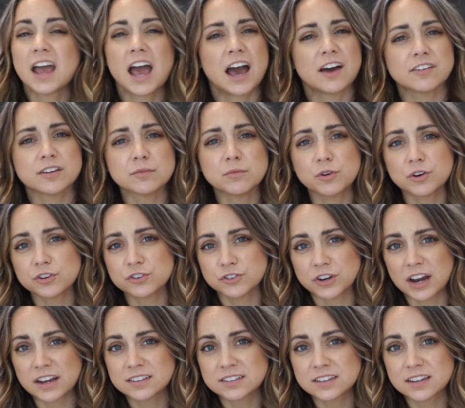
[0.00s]
Having more
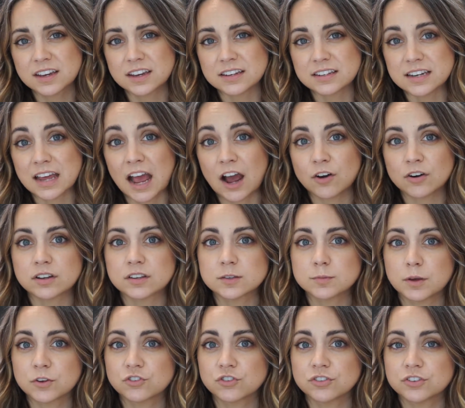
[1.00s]
dry skin now, and
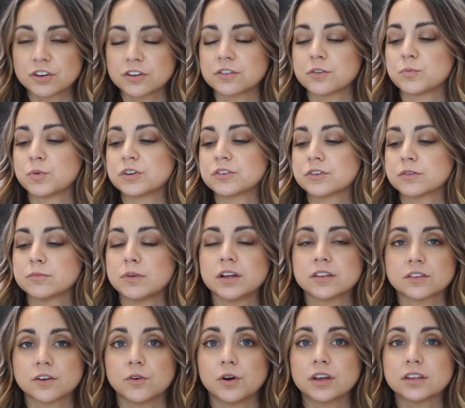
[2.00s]
especially during the winter
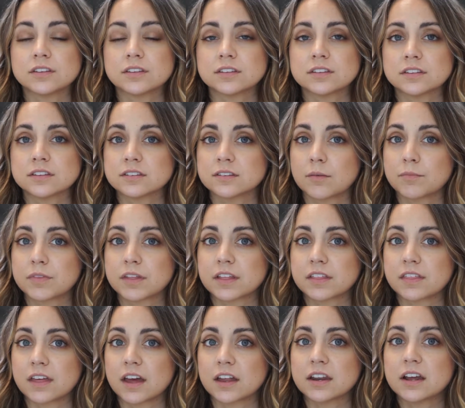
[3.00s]
months, Oasis is
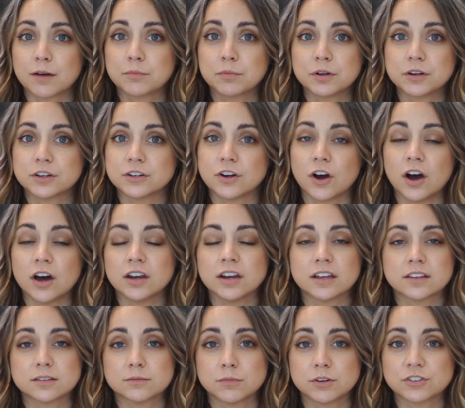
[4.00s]
something that I put it on
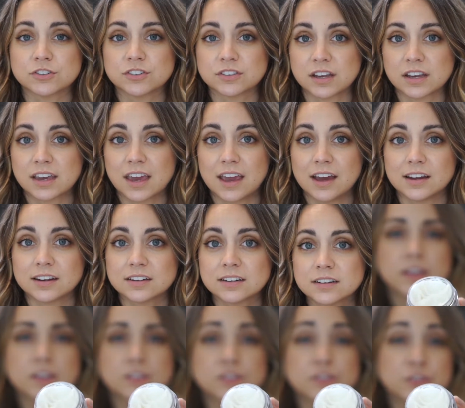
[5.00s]
as much as I can.
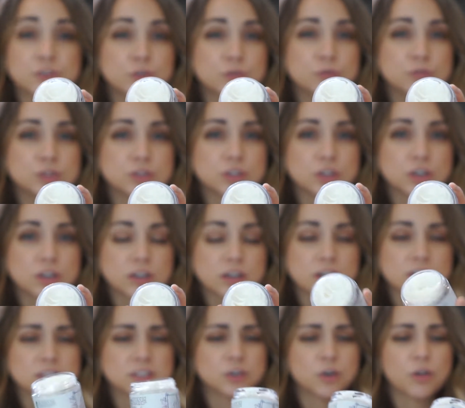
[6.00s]
These do look a
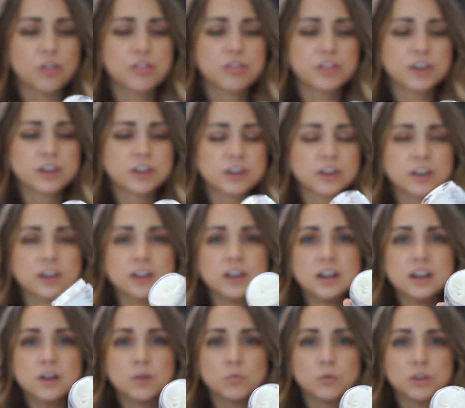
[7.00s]
little thicker
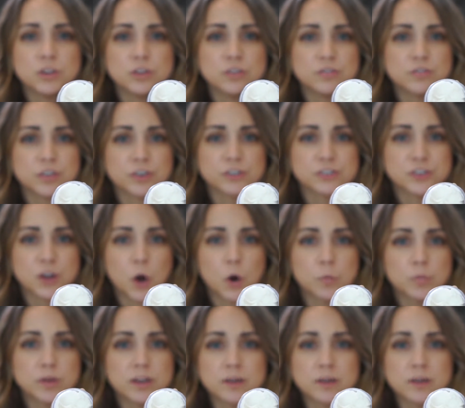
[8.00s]
when you first open